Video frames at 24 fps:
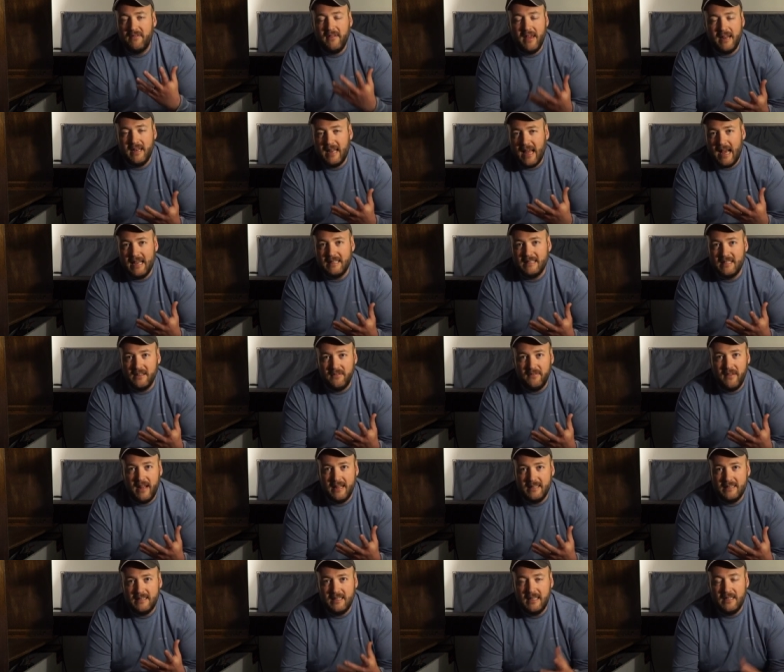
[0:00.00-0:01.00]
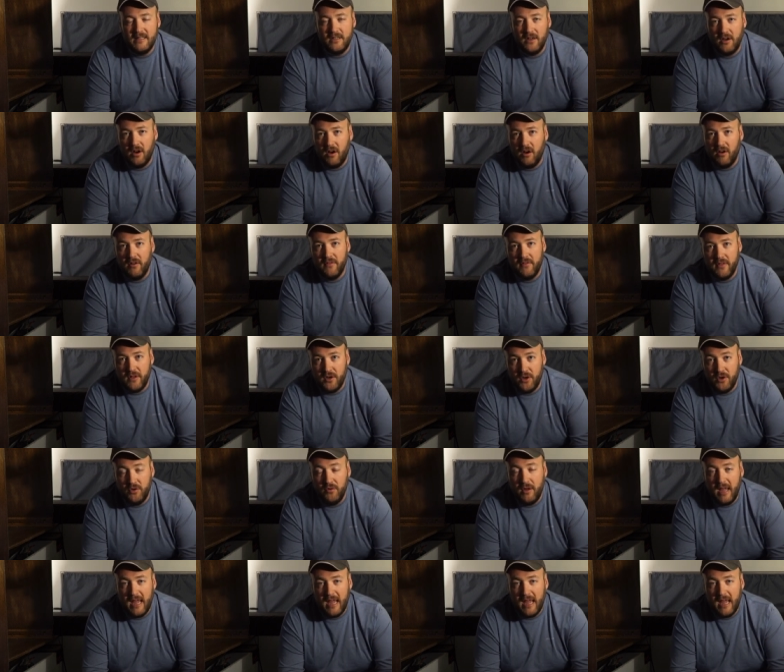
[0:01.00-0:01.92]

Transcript: Fantastic Vents into all the new